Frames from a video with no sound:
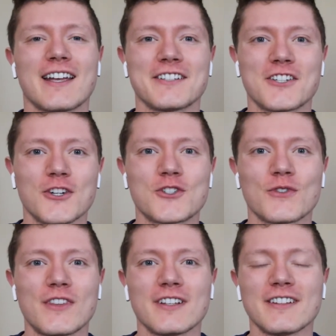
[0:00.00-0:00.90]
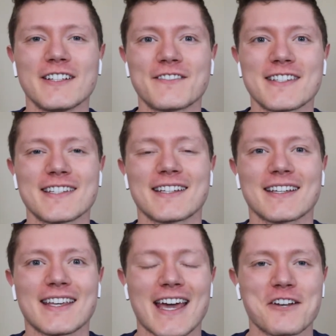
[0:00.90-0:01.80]
head coach of the Elite Physique
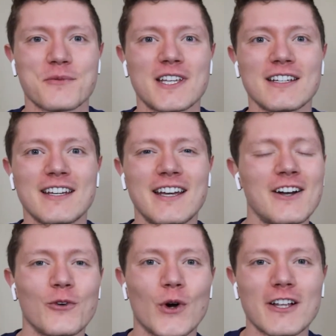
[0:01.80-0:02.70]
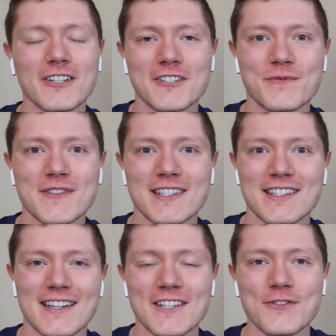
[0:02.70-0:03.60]
Academy. Welcome to
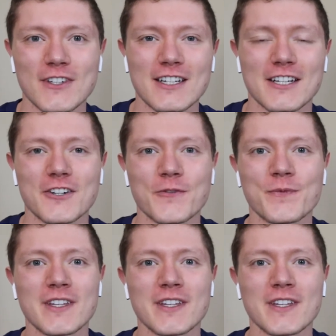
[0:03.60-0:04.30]
today's video.